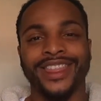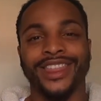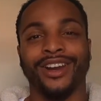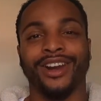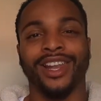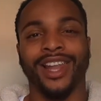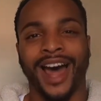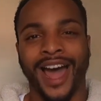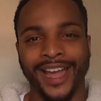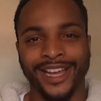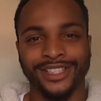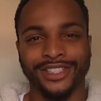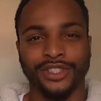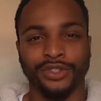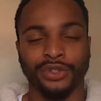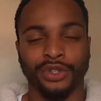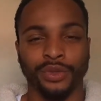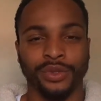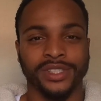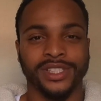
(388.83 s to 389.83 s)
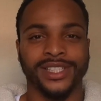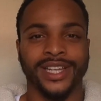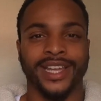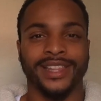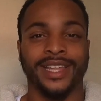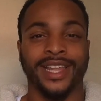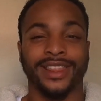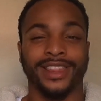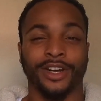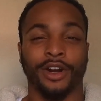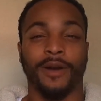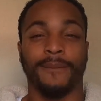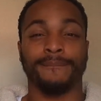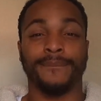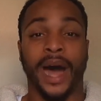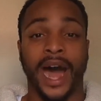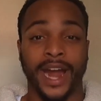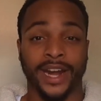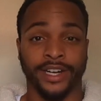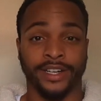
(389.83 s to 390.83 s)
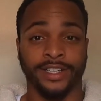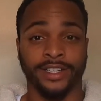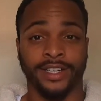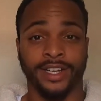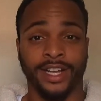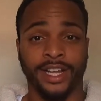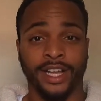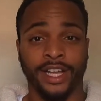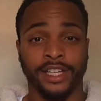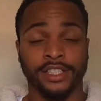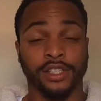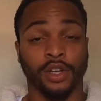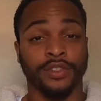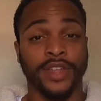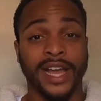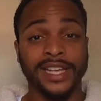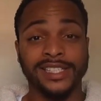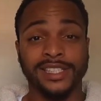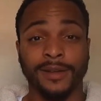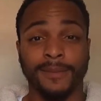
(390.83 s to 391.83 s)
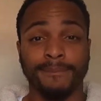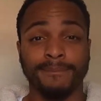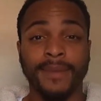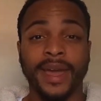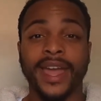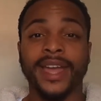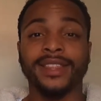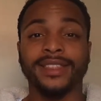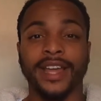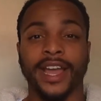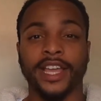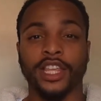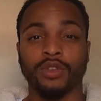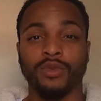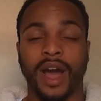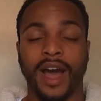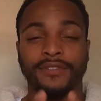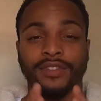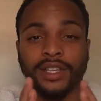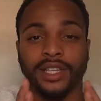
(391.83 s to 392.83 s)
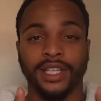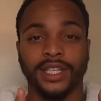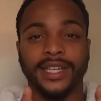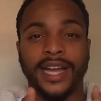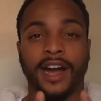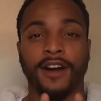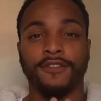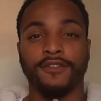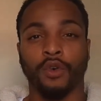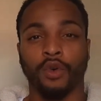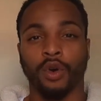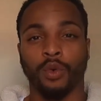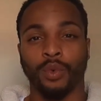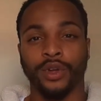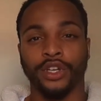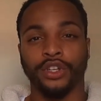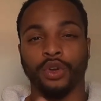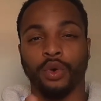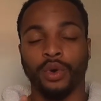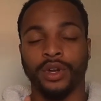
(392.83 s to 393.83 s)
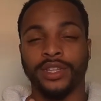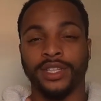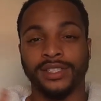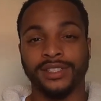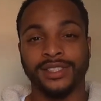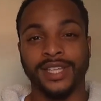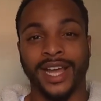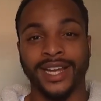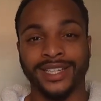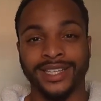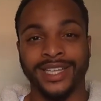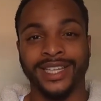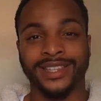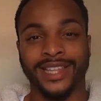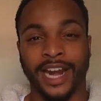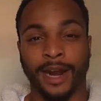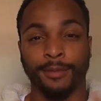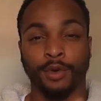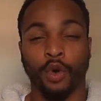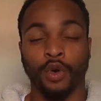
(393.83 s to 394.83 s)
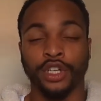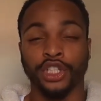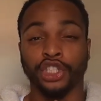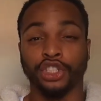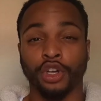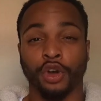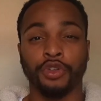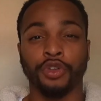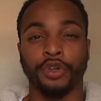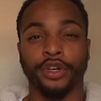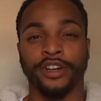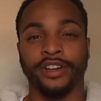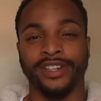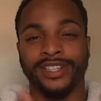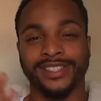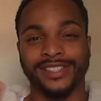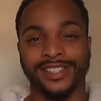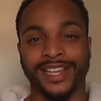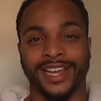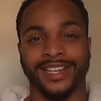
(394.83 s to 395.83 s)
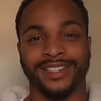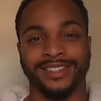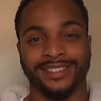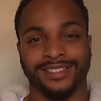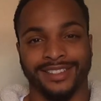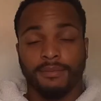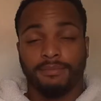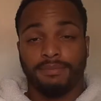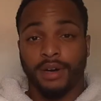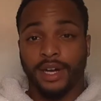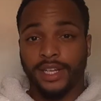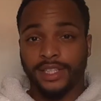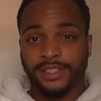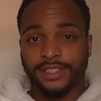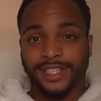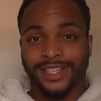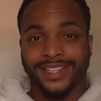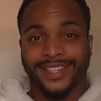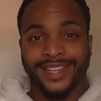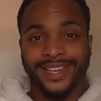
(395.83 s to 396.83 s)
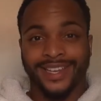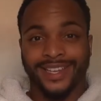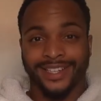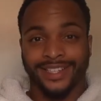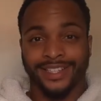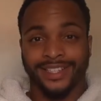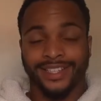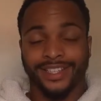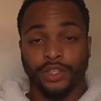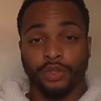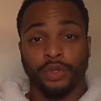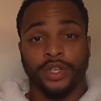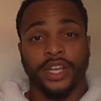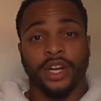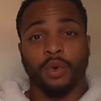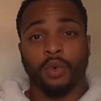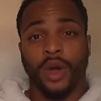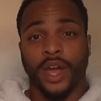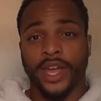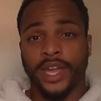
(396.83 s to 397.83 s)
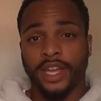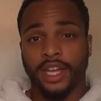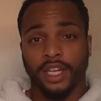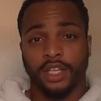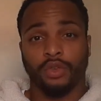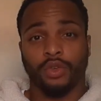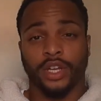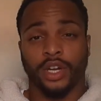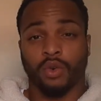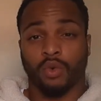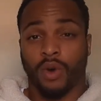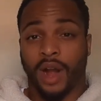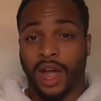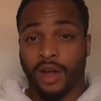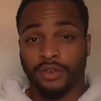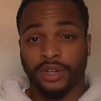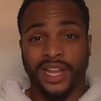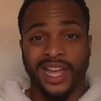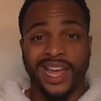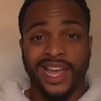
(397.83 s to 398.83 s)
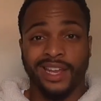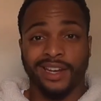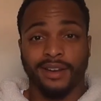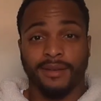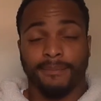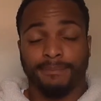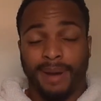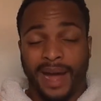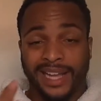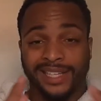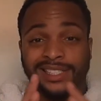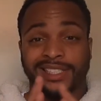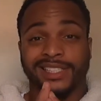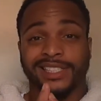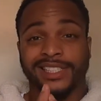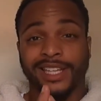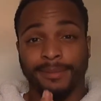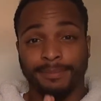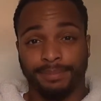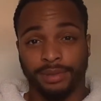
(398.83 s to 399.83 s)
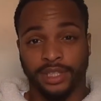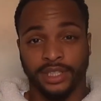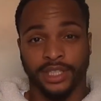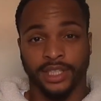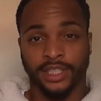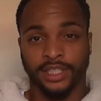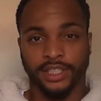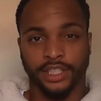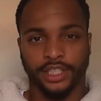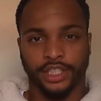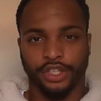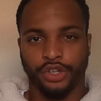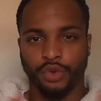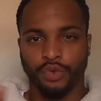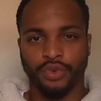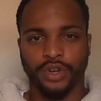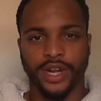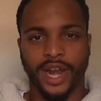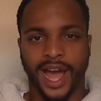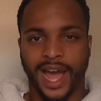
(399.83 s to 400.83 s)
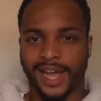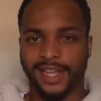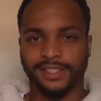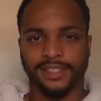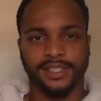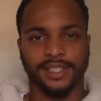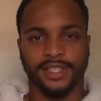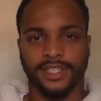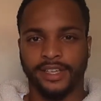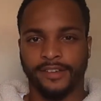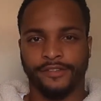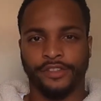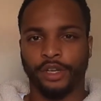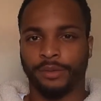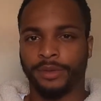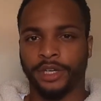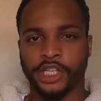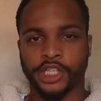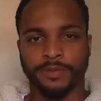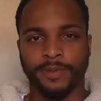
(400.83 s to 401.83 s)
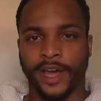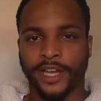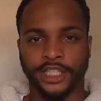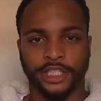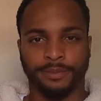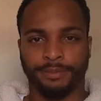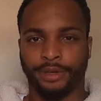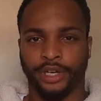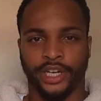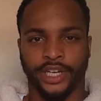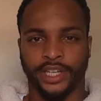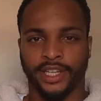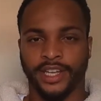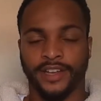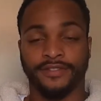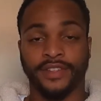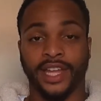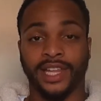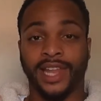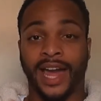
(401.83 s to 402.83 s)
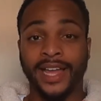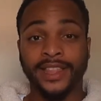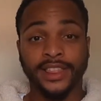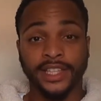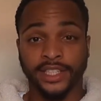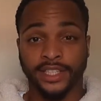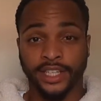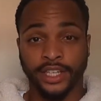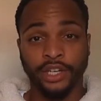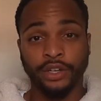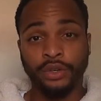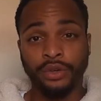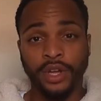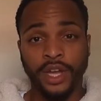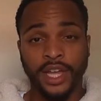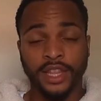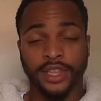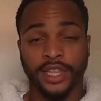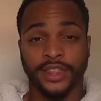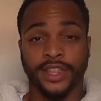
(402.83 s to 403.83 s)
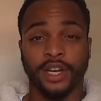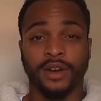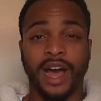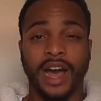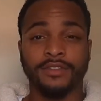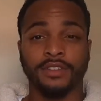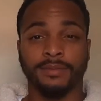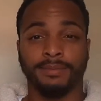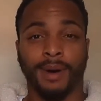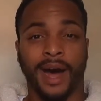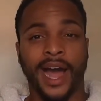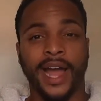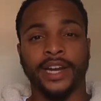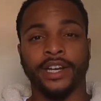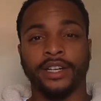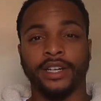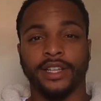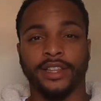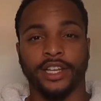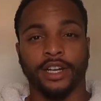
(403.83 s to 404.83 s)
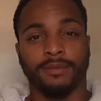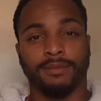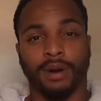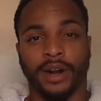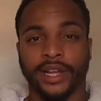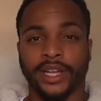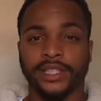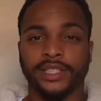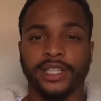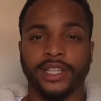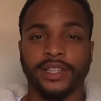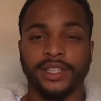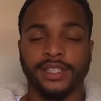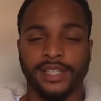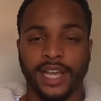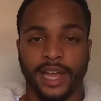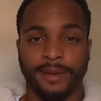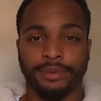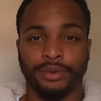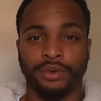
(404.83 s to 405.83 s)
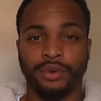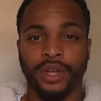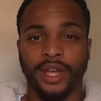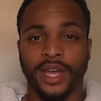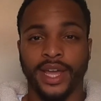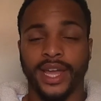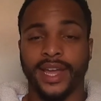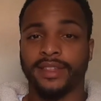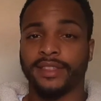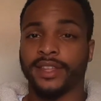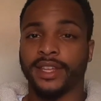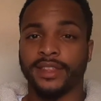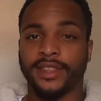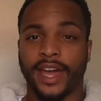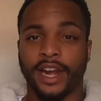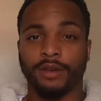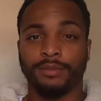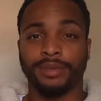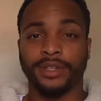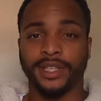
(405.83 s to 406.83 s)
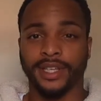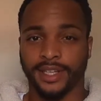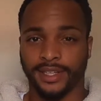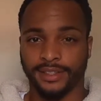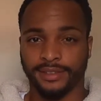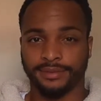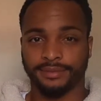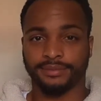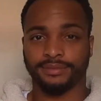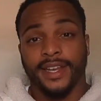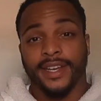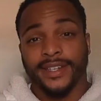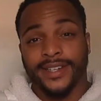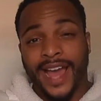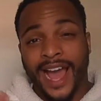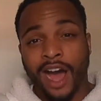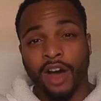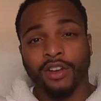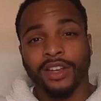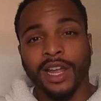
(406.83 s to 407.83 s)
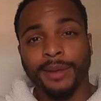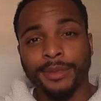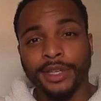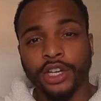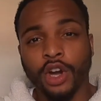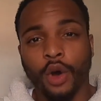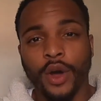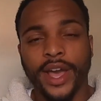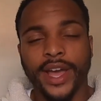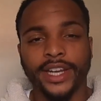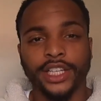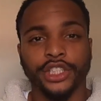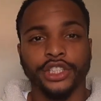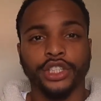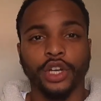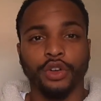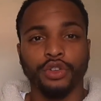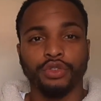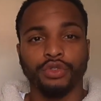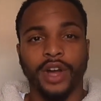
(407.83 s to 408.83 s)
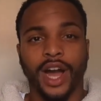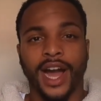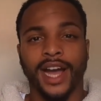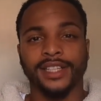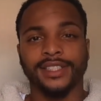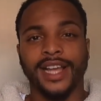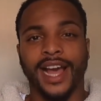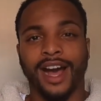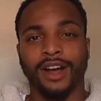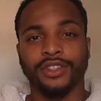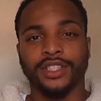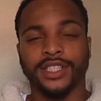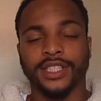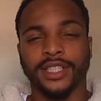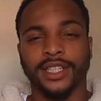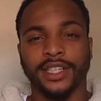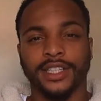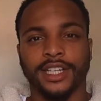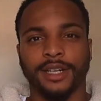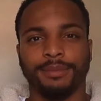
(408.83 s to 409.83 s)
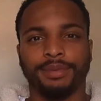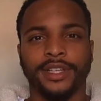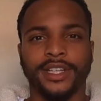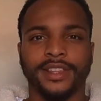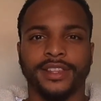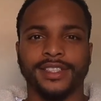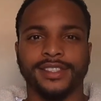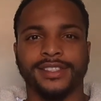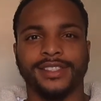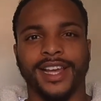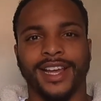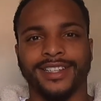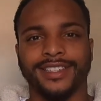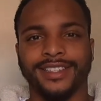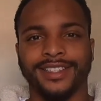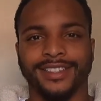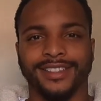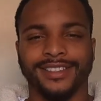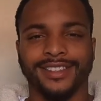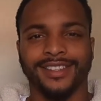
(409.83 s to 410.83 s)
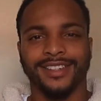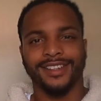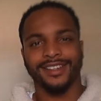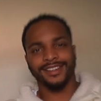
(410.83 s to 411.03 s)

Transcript: They're lying to you and saying that they're a buyer. So that's the main thing you have to look out for when doing this technique that I'm going to show you here in a second. But again, you get around that by simply do not give them an inspection period. If they like the deal, then they'll have a buyer and they'll bring it to the table, and then that'll be it. Now, let me go ahead and show you guys how to complete this technique.